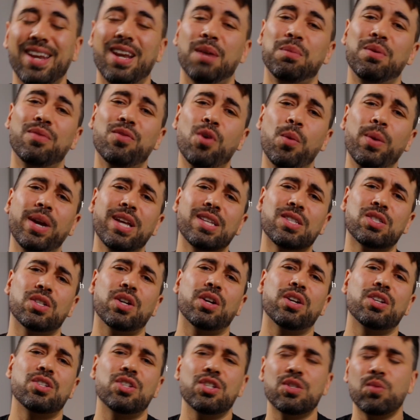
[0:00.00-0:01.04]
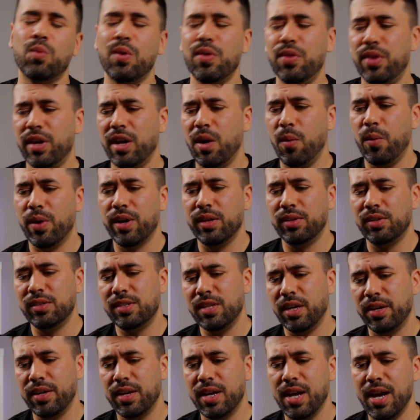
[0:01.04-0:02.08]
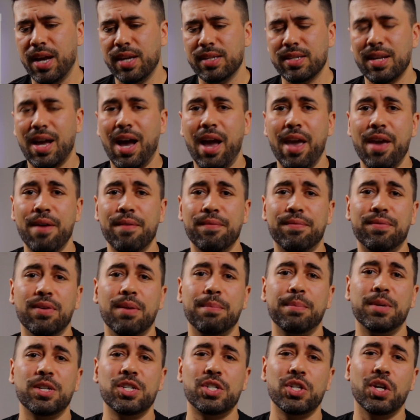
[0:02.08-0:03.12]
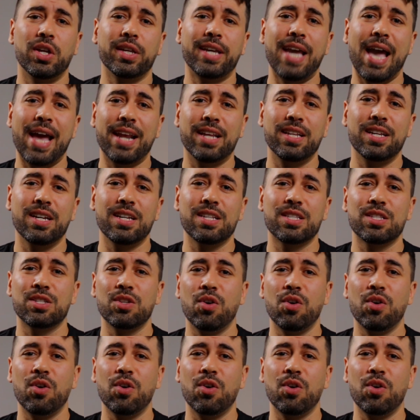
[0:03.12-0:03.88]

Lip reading: Now, before we get started, just one thing I wanted to tell you guys. I am from Montreal, Canada.